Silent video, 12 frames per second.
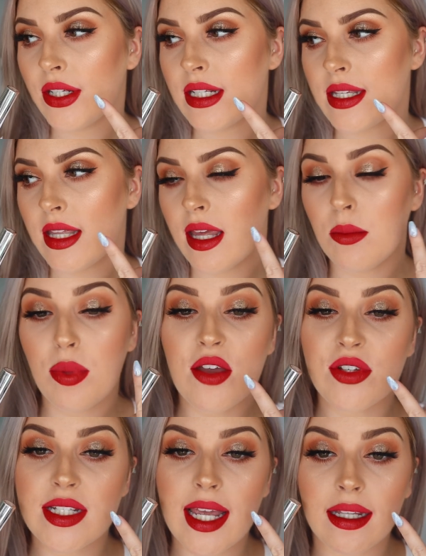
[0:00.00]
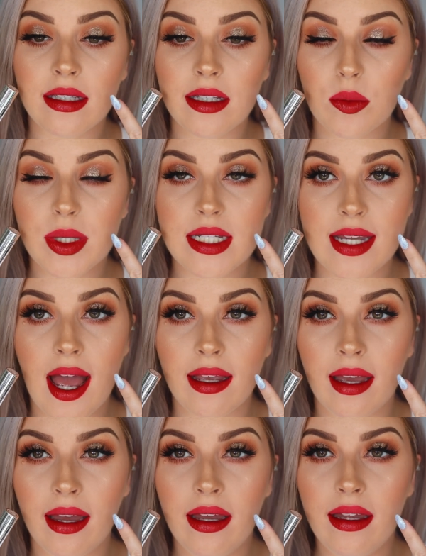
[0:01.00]
You can see that Impavid's a little bit
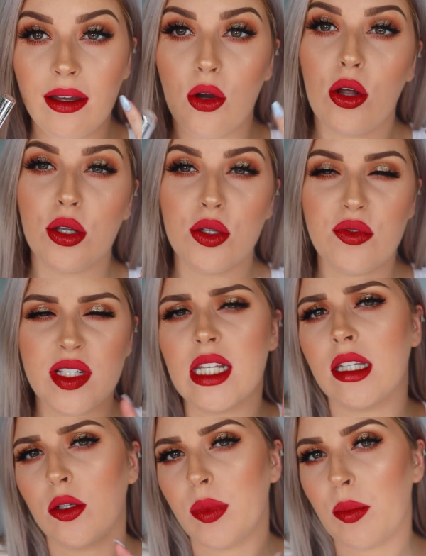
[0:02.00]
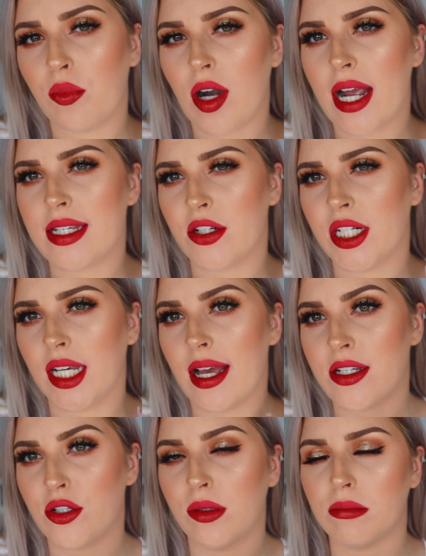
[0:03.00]
darker. Olive is a little bit brighter and
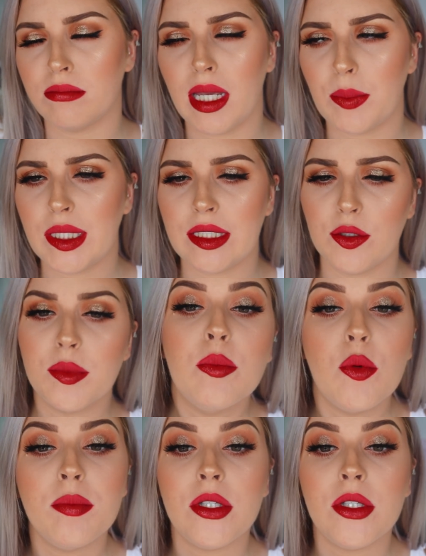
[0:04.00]
lighter and maybe a little bit more